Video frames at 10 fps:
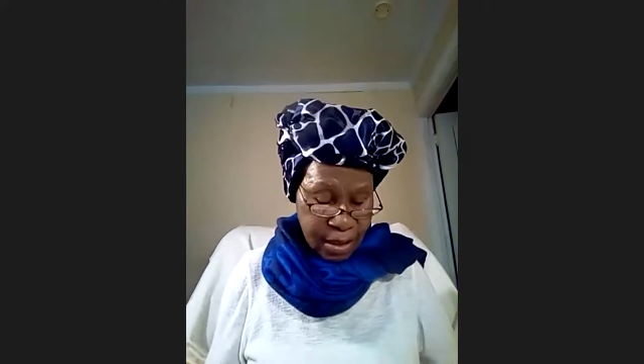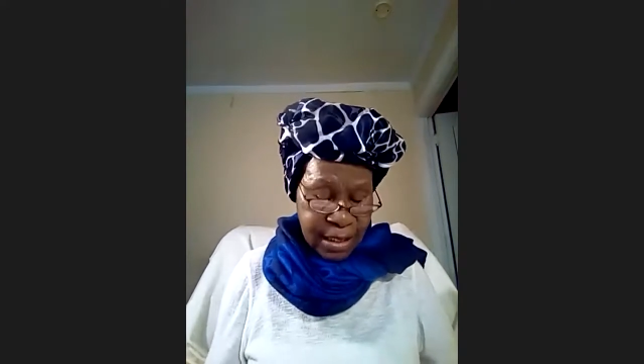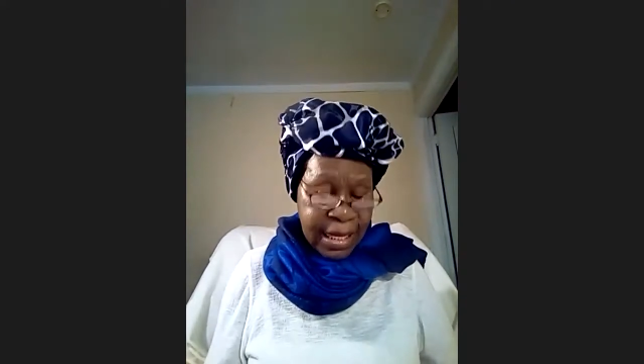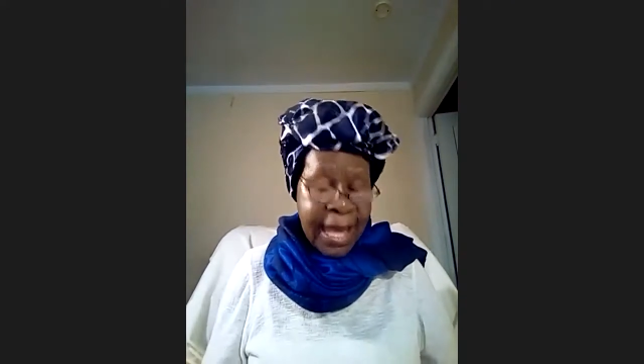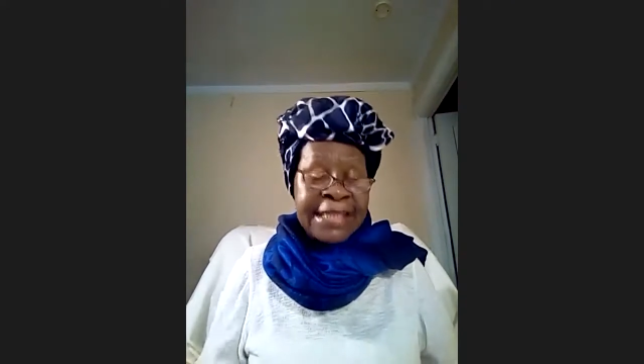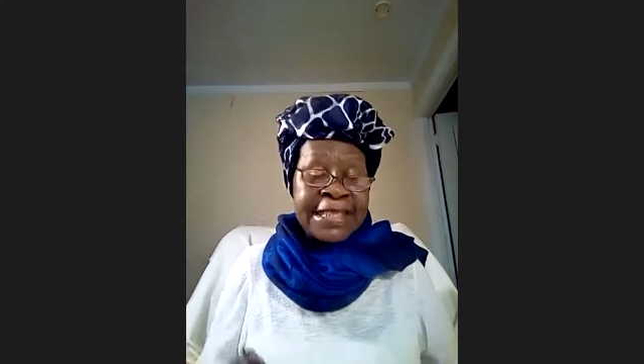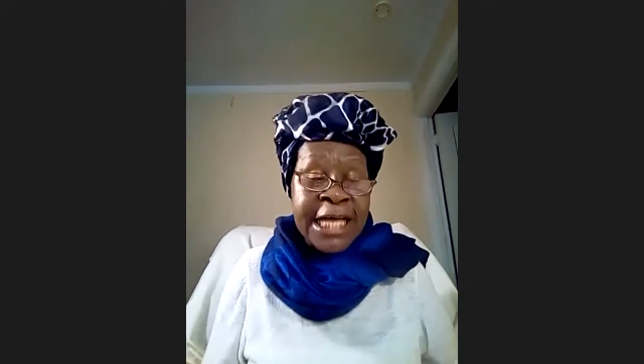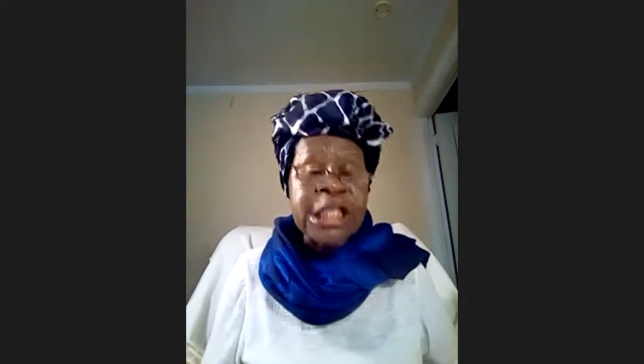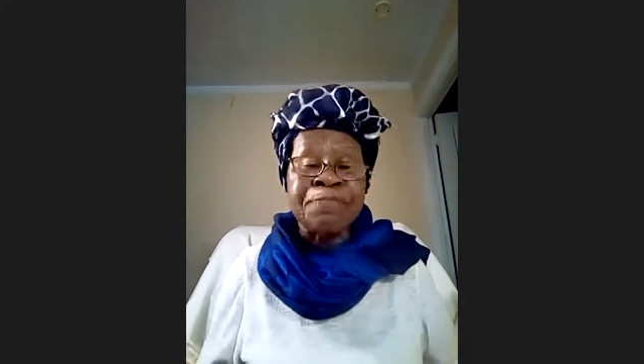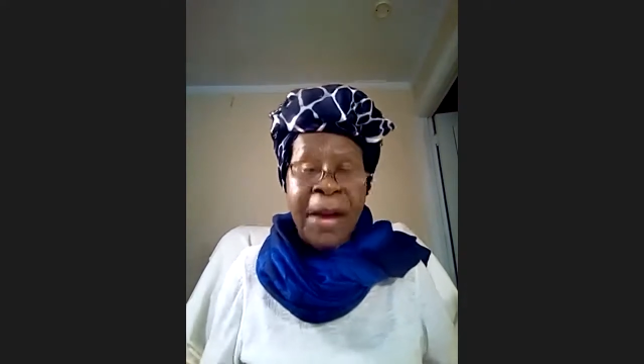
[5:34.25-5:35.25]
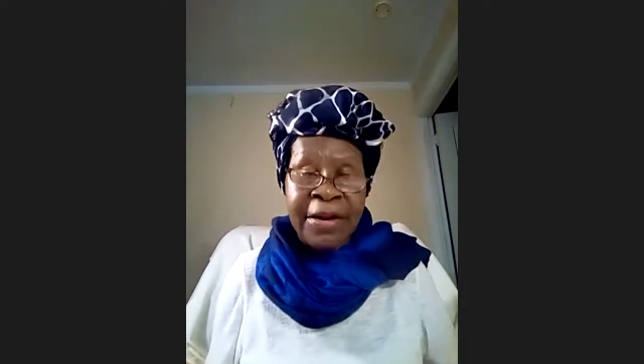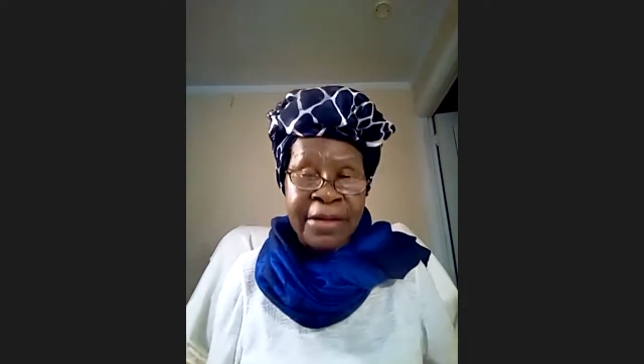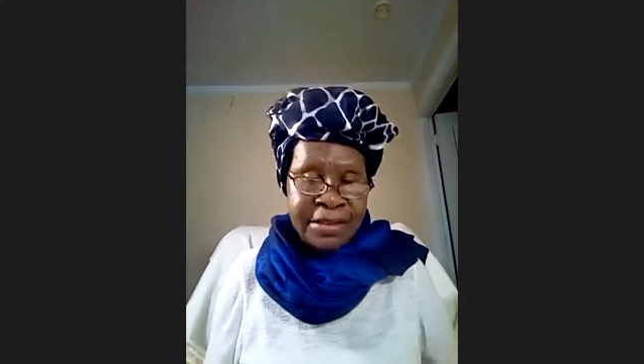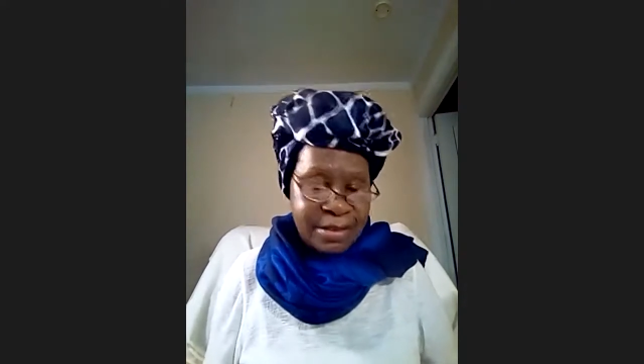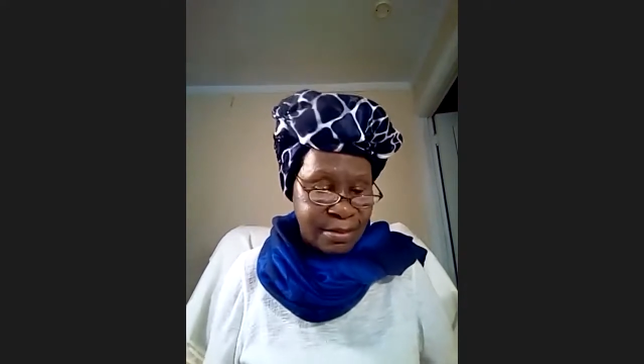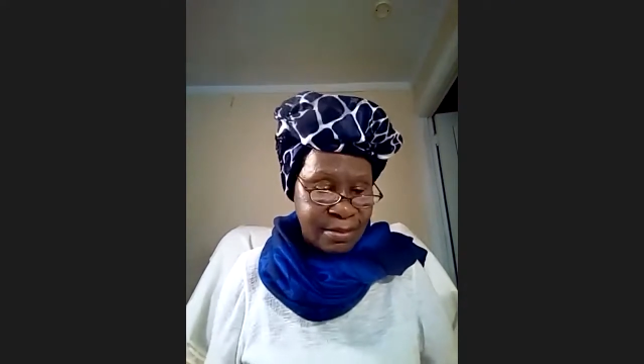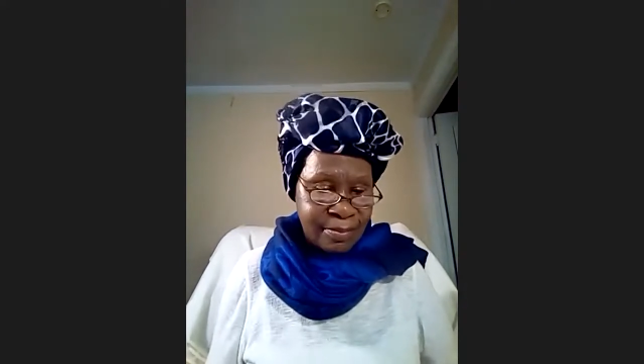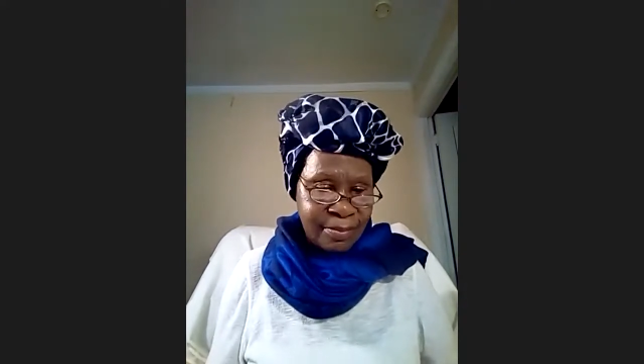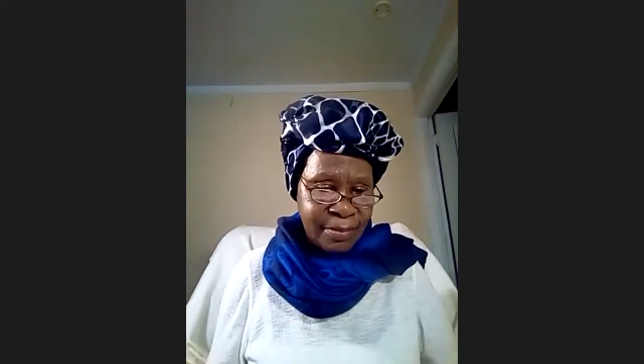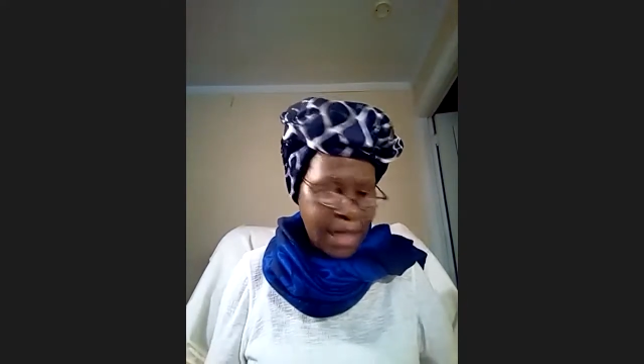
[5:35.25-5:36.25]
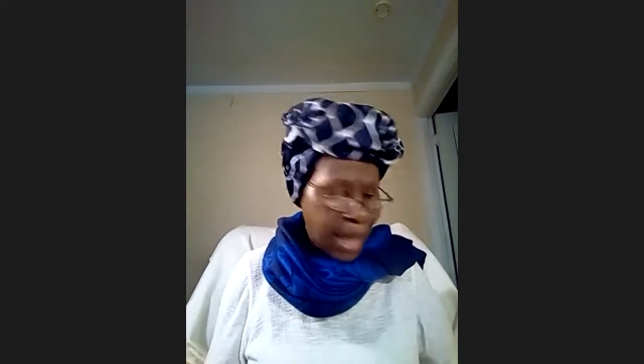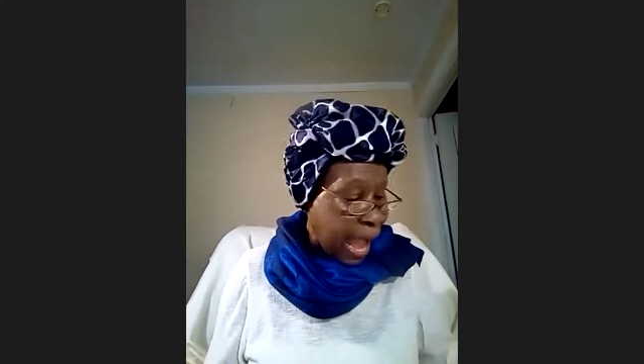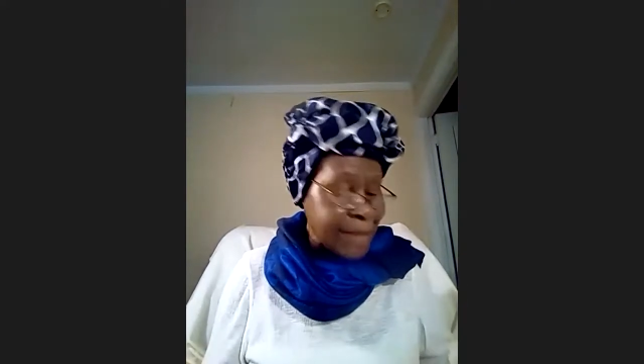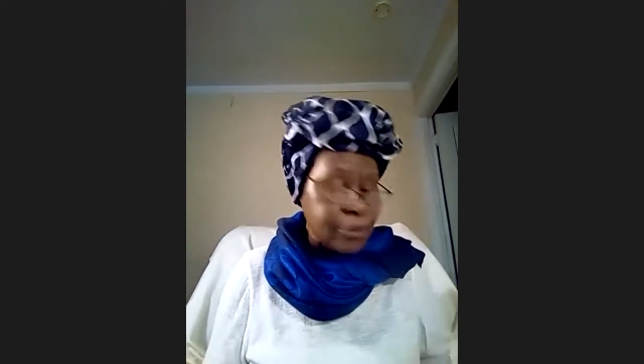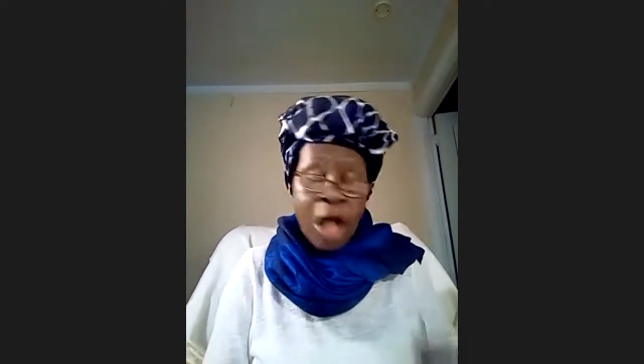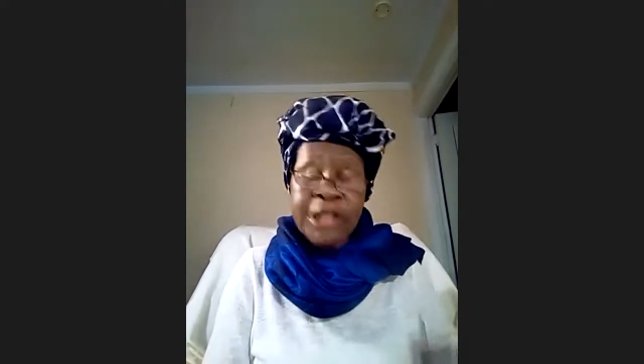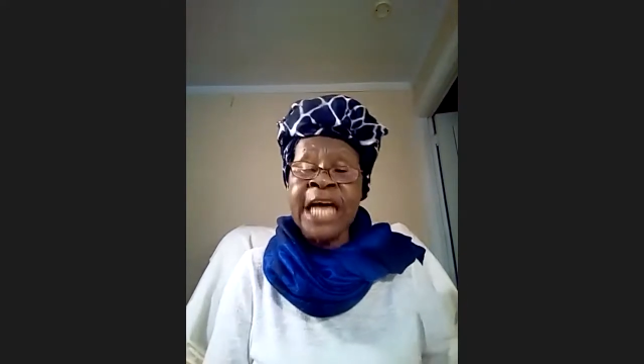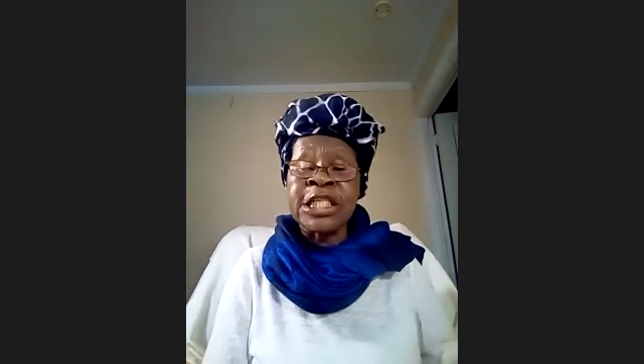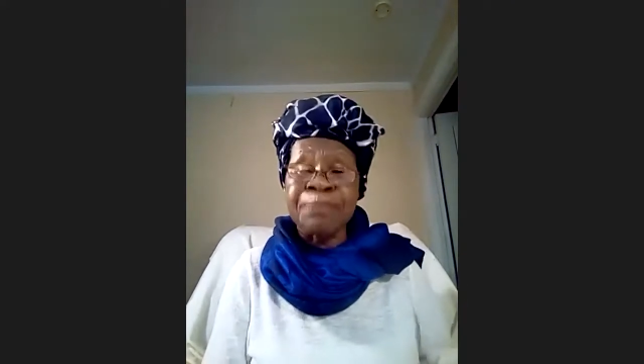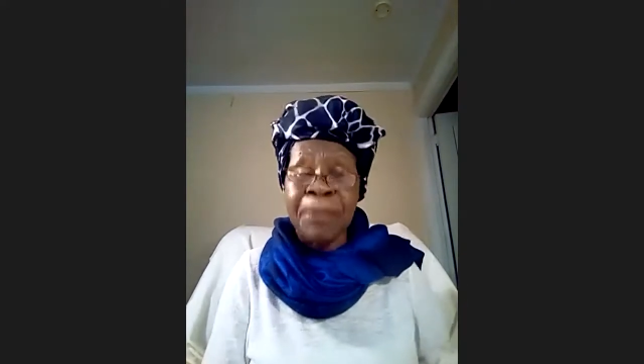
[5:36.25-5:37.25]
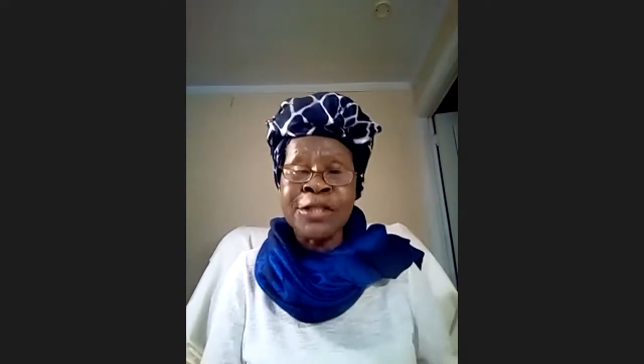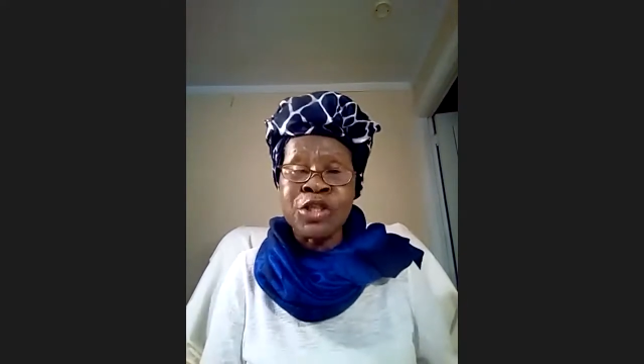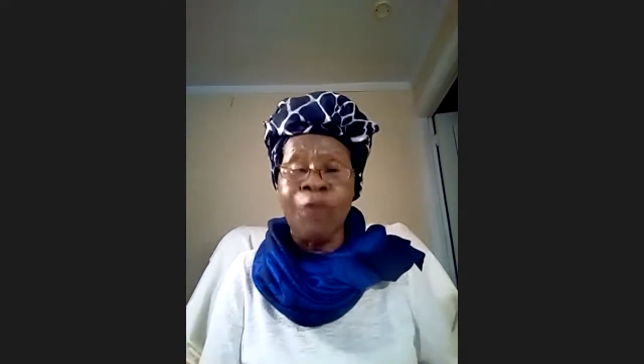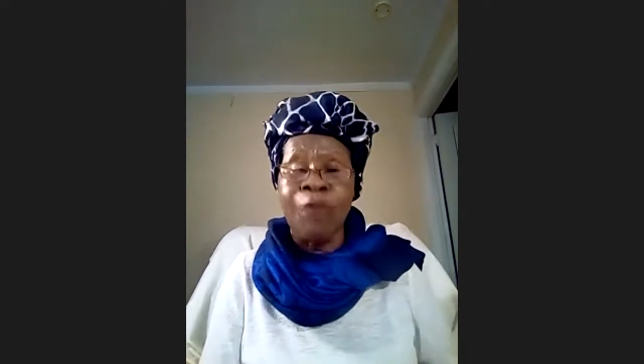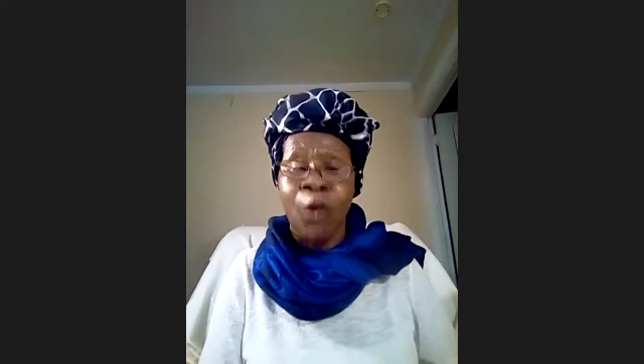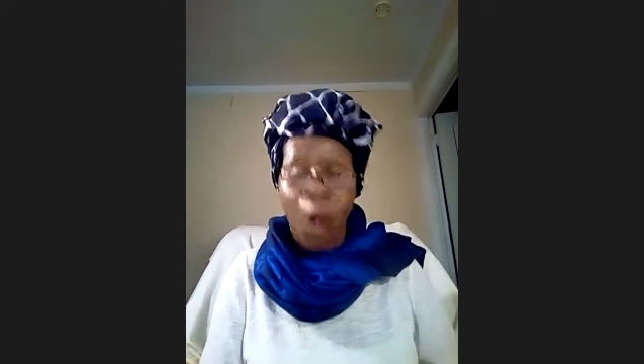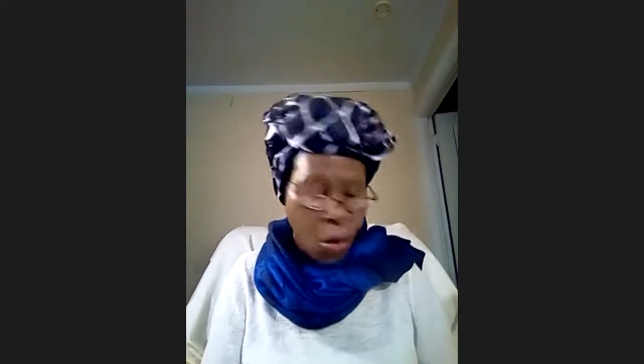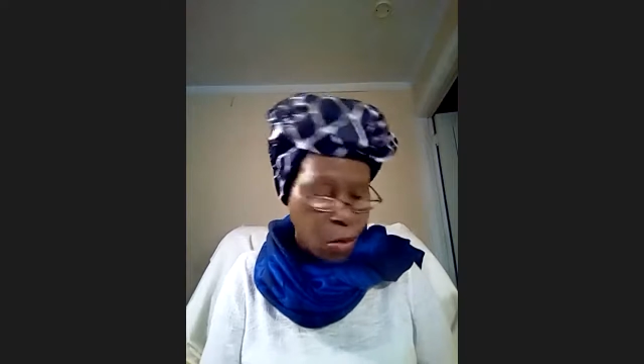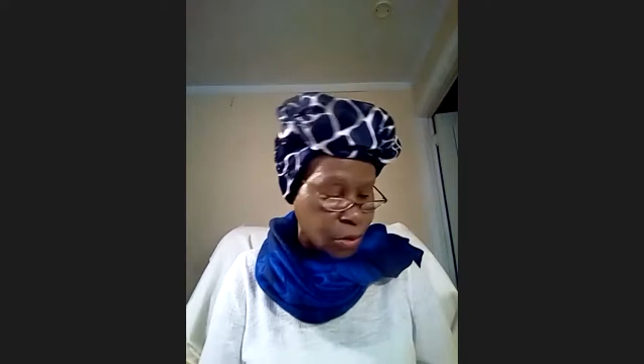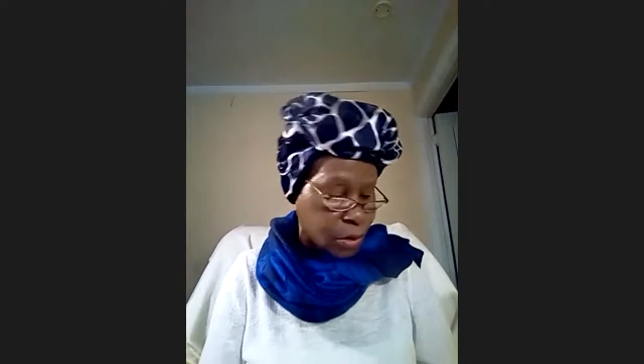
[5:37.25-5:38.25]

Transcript: these spirits are not the spirit of God.